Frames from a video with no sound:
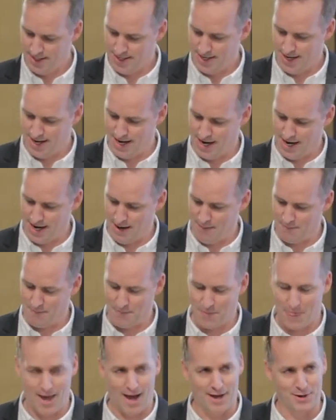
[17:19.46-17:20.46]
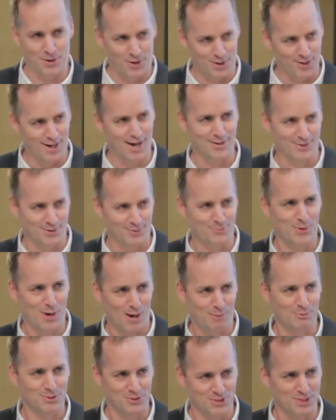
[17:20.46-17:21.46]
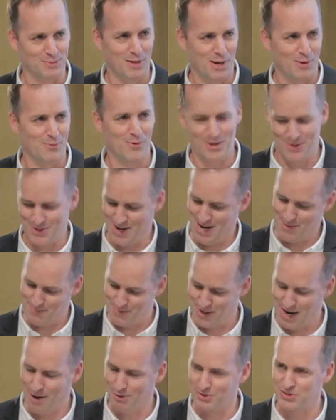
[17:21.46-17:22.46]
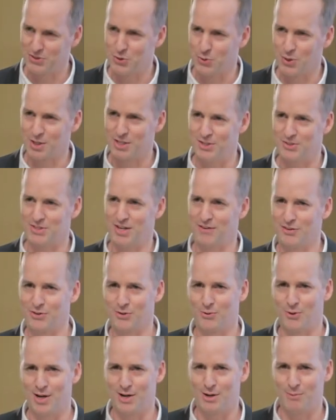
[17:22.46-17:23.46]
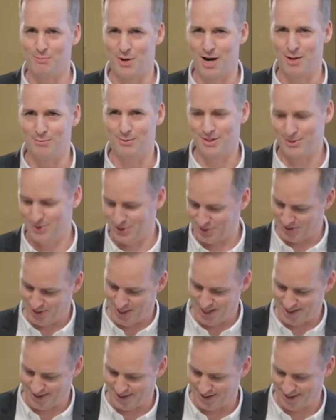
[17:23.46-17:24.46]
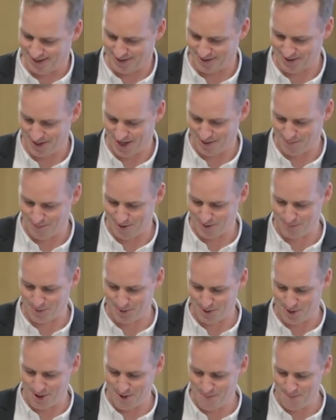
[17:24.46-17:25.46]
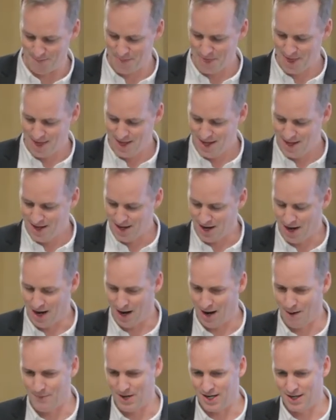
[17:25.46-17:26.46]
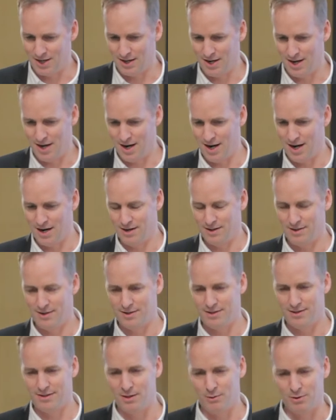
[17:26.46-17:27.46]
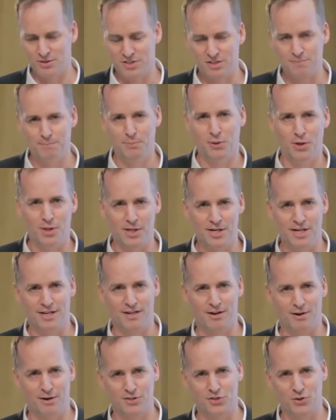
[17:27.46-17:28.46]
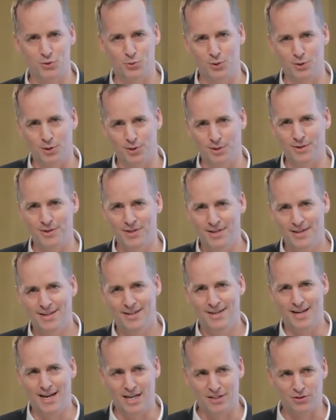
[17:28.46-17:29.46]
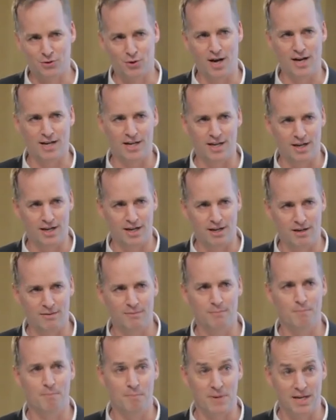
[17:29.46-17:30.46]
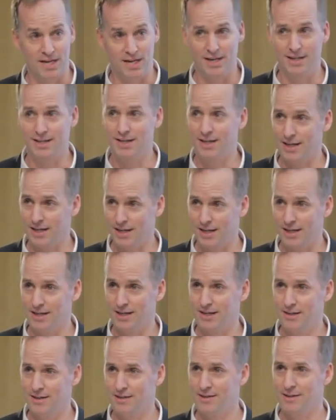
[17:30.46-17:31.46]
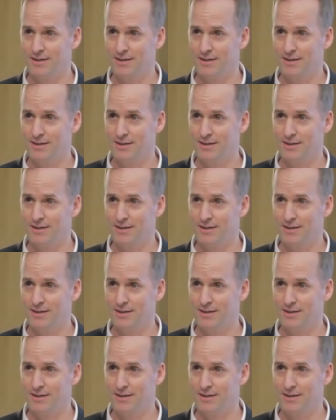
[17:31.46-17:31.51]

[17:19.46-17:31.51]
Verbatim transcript: Um, I know I don't probably seem that way, right? But I was a dorky seventh grader, probably just like uh, a lot of people are. Um, and uh, there was this bully in our school, eighth grade kid, big kid,